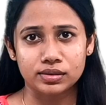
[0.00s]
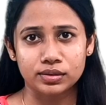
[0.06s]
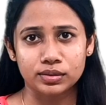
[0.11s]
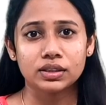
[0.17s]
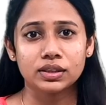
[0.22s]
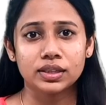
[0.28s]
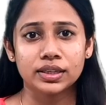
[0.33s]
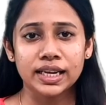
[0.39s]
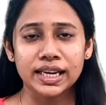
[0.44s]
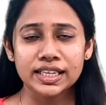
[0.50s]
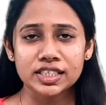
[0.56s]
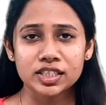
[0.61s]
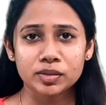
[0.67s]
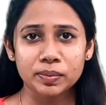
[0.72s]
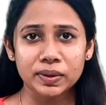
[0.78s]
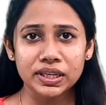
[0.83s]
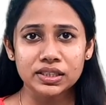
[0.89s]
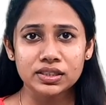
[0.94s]
The next
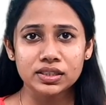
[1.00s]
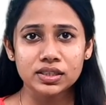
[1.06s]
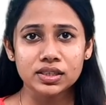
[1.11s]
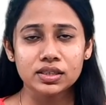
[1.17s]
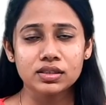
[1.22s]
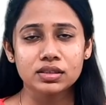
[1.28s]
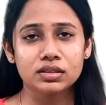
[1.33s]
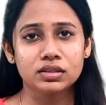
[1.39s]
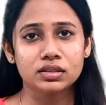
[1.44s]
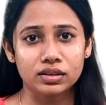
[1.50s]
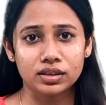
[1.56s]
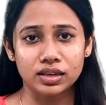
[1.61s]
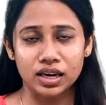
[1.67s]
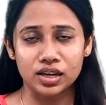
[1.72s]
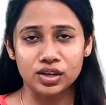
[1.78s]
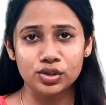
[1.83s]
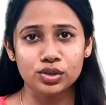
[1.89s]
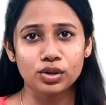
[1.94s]
space is
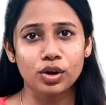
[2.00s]
garage or